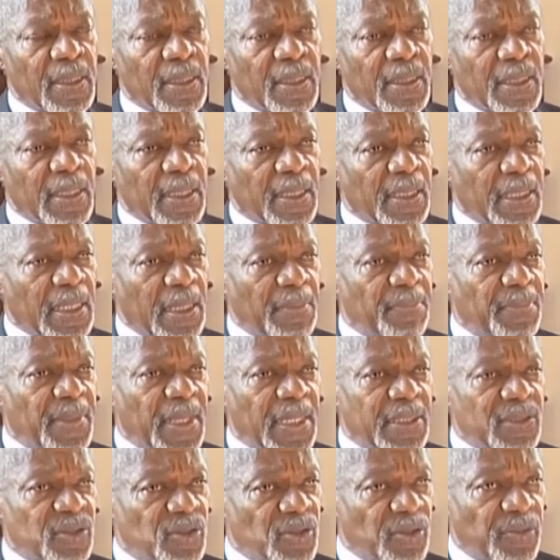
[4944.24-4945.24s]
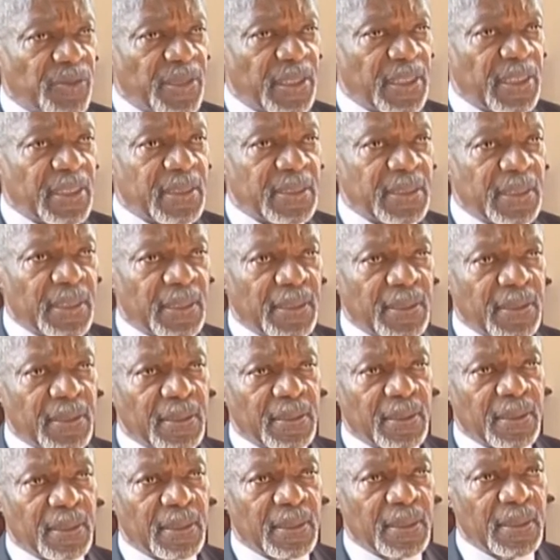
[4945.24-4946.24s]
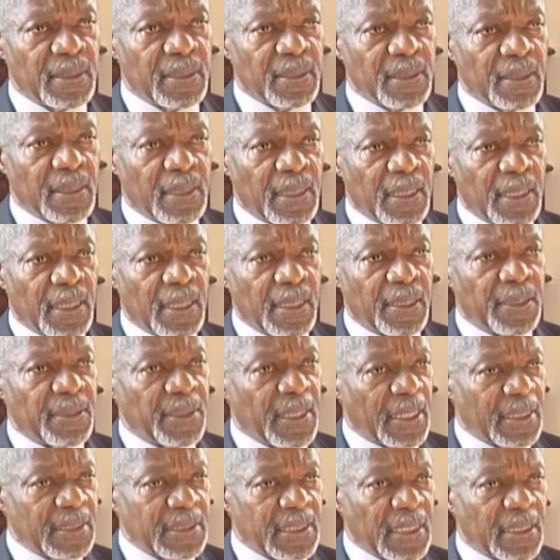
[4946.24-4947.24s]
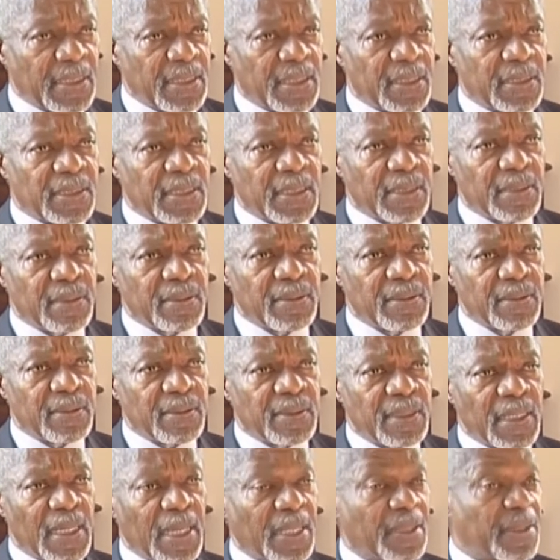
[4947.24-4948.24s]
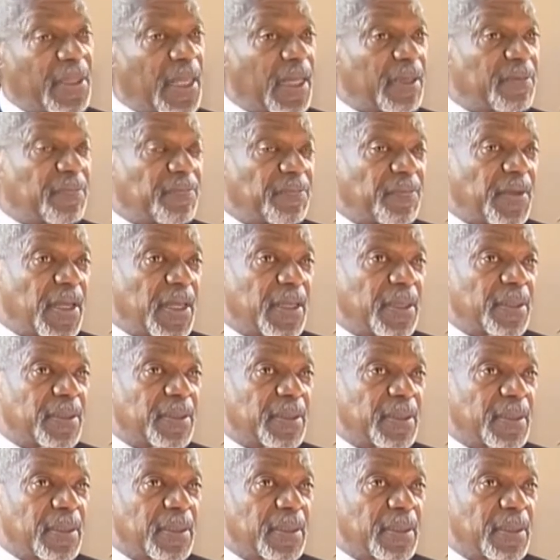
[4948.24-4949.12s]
they kept that serenity, that dignity, and that faith